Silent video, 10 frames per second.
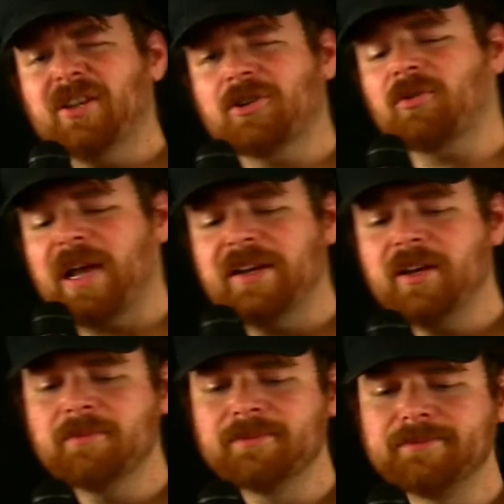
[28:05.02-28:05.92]

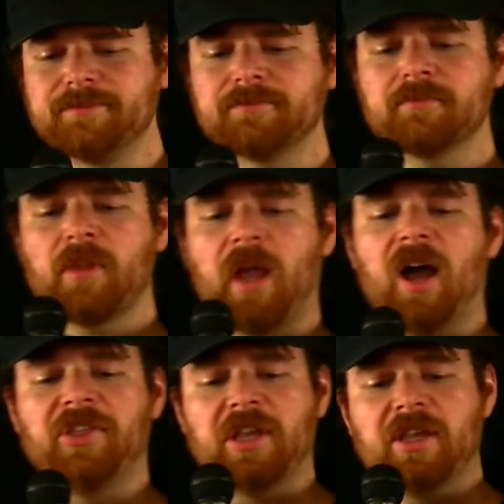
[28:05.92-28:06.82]
underrated.
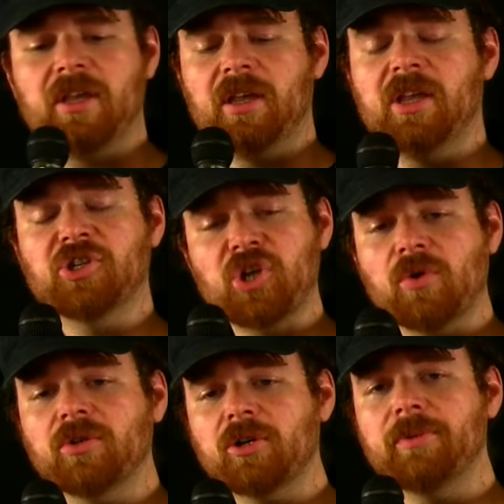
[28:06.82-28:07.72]
I think he
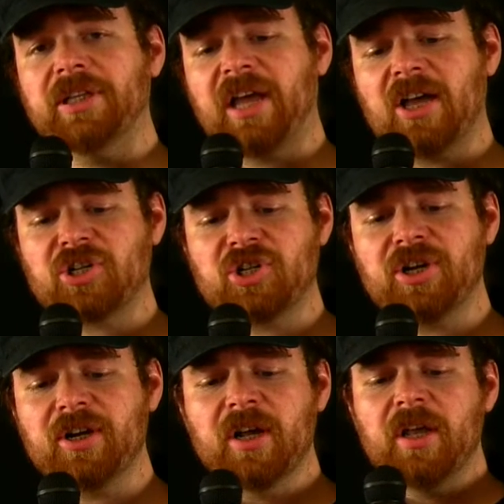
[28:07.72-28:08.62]
showed a little bit last
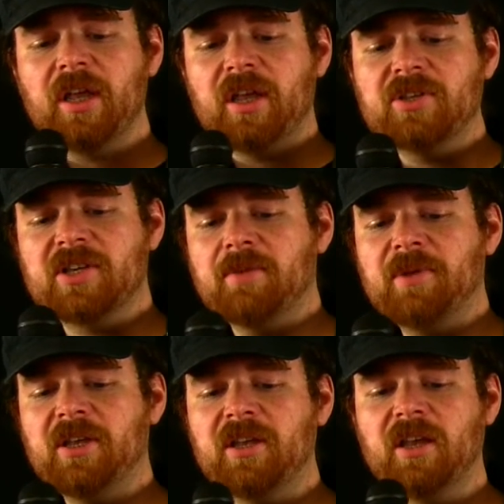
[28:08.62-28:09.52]
year. He's going to
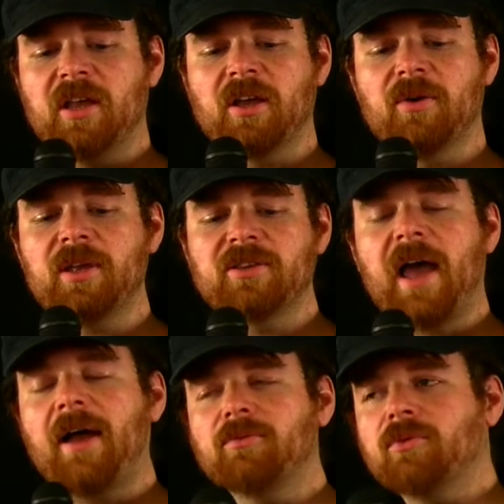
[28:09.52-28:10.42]
be, in
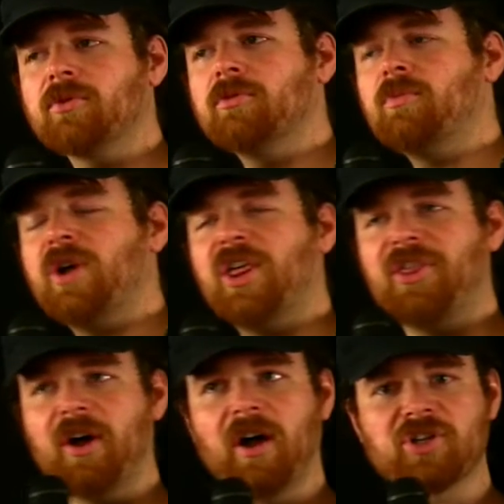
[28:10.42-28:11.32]
that room with
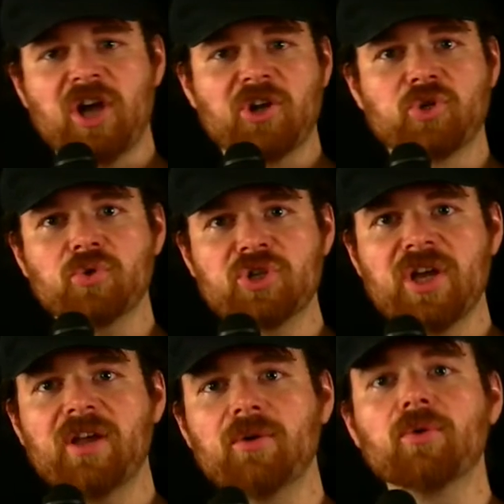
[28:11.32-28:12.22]
Josh
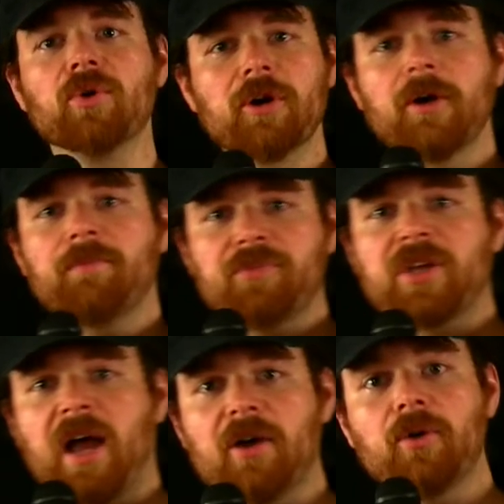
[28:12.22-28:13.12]
Uche, a
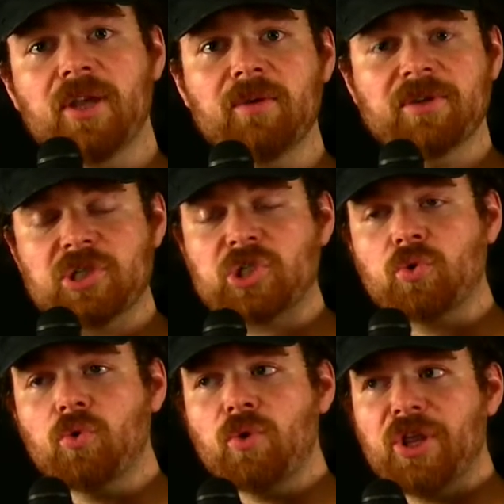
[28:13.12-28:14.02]
guy who he went to
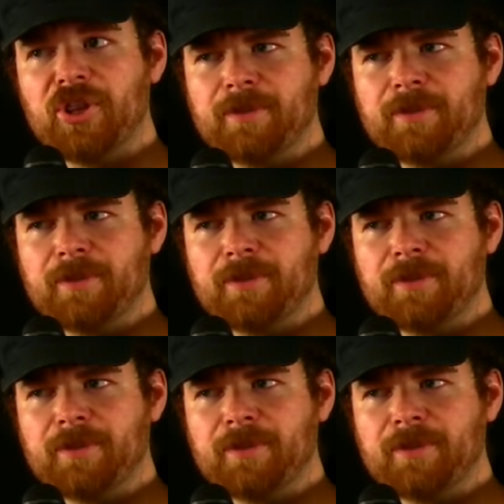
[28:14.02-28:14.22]
school with,